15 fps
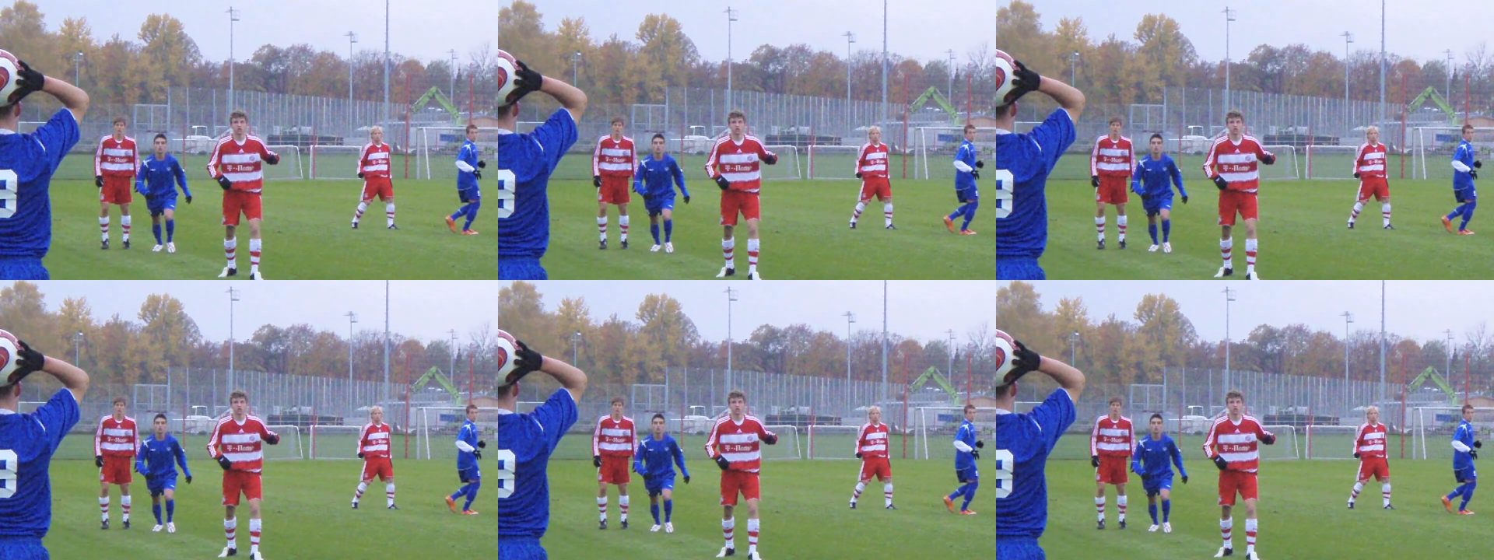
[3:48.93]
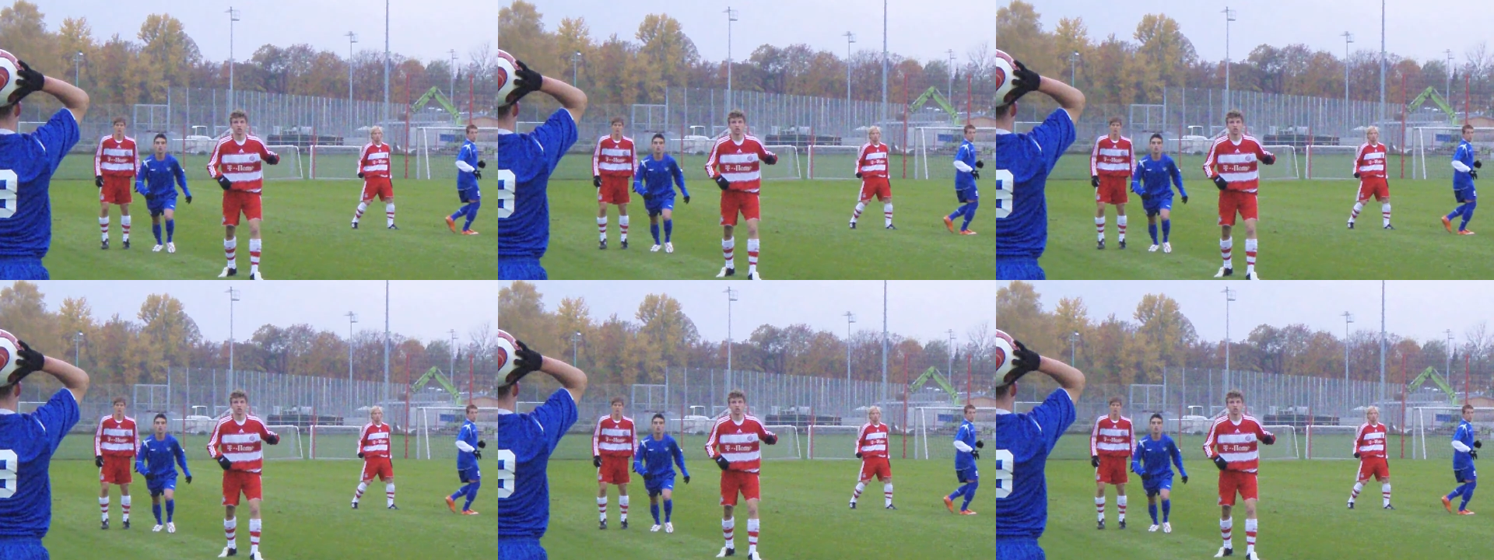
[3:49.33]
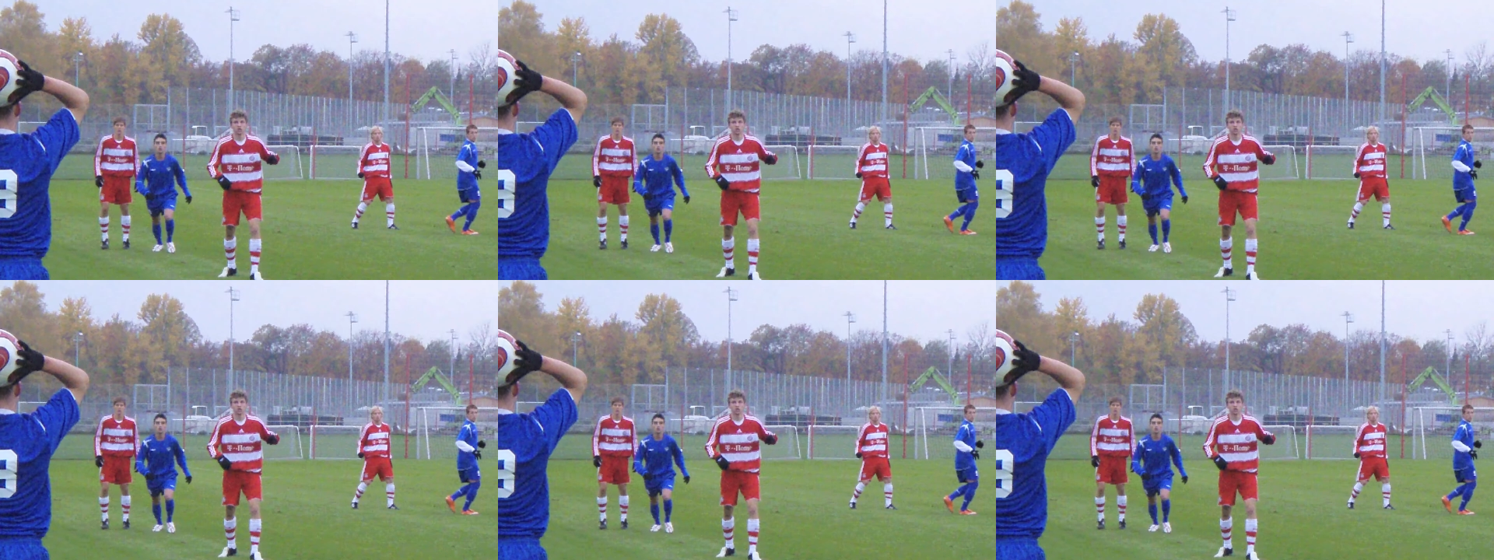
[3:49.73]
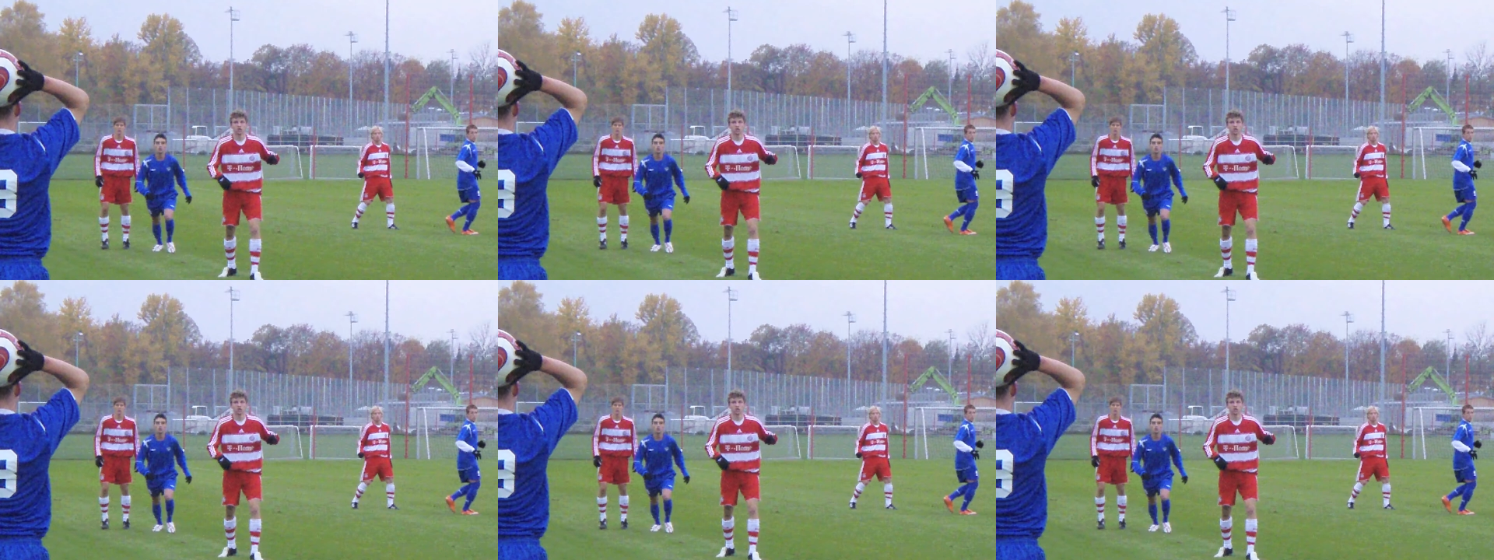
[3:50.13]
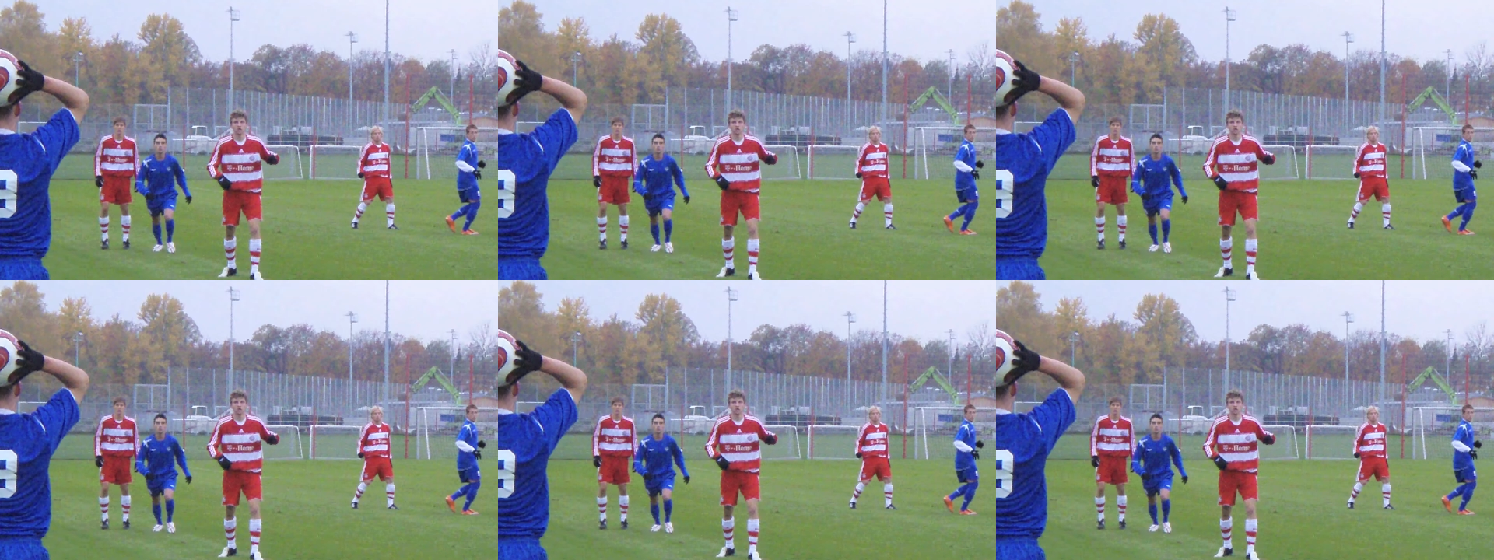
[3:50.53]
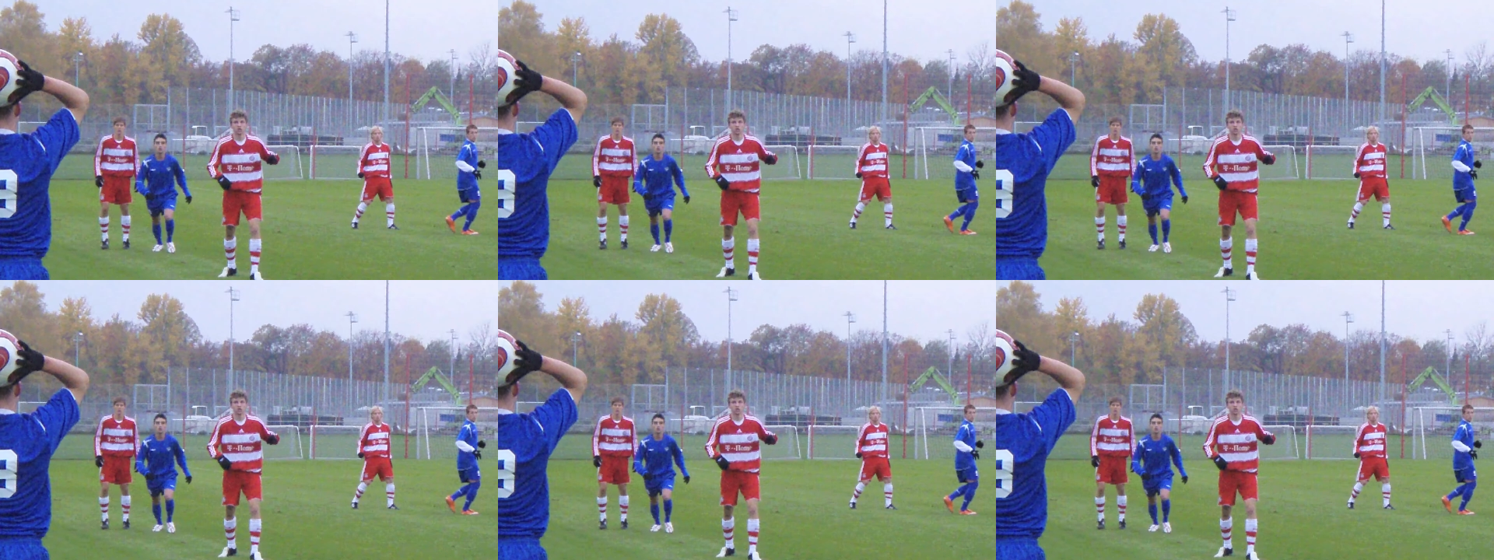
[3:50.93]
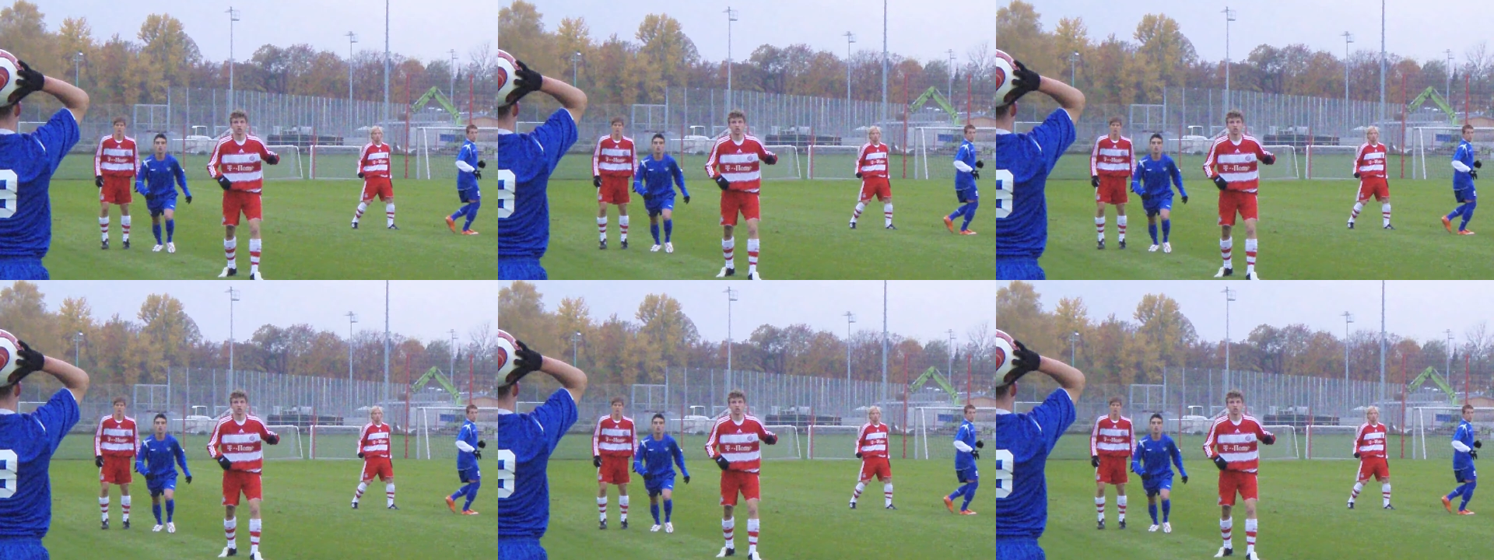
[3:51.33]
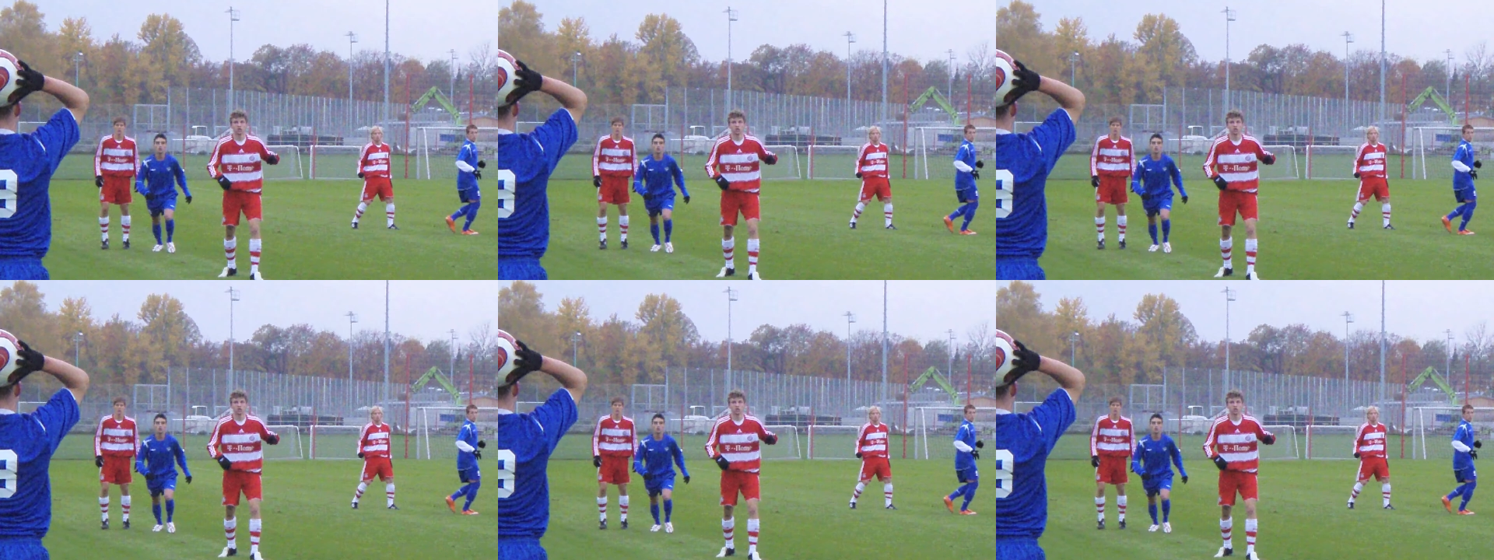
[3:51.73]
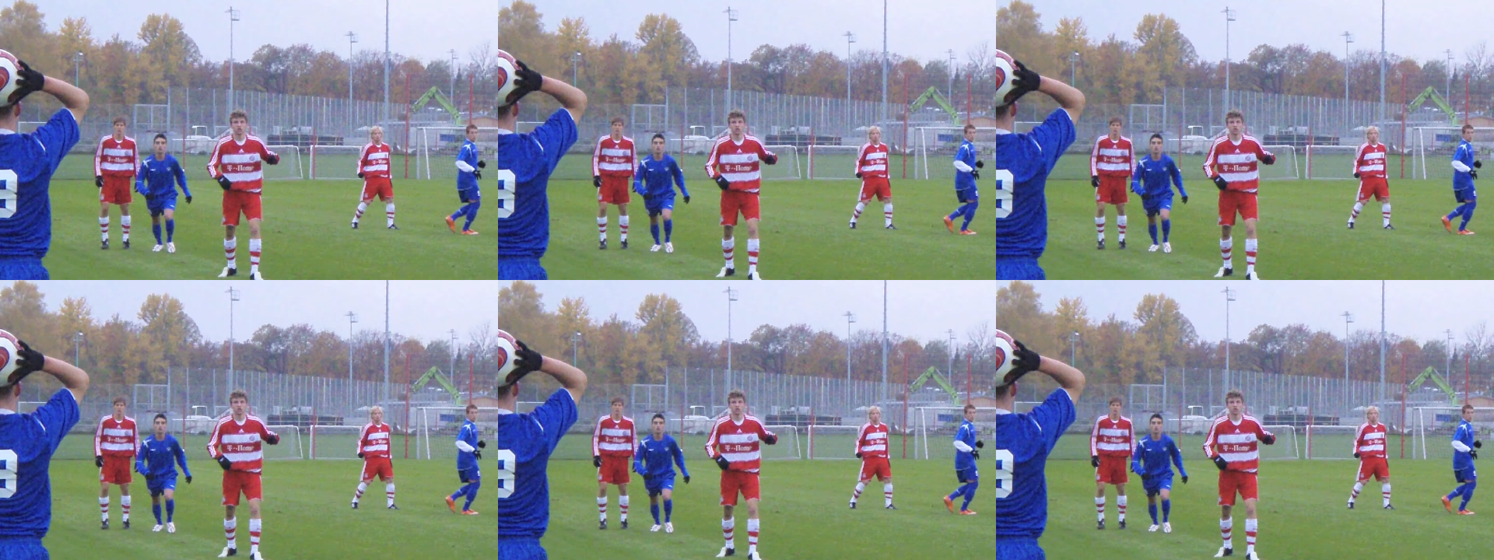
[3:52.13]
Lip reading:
Nobody's mouth can be seen.